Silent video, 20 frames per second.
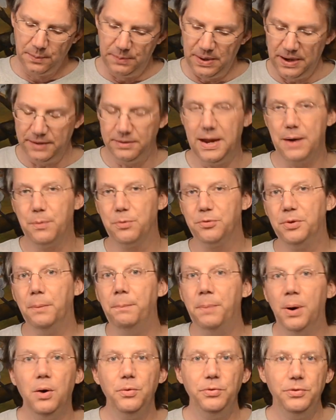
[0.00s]
but they were
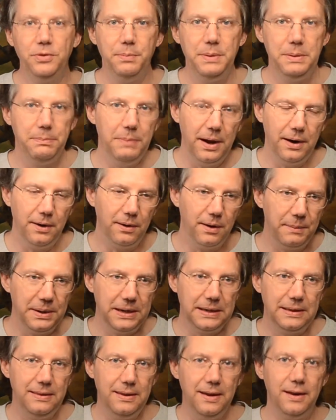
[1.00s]
supposed to be better. I
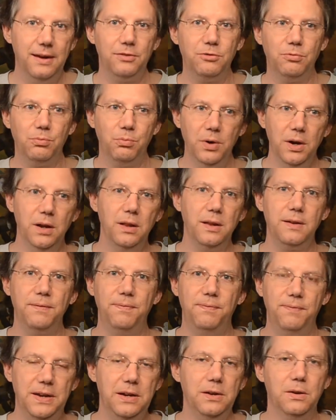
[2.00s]
mean, this really
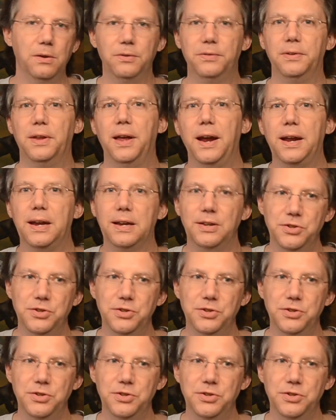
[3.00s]
feels like a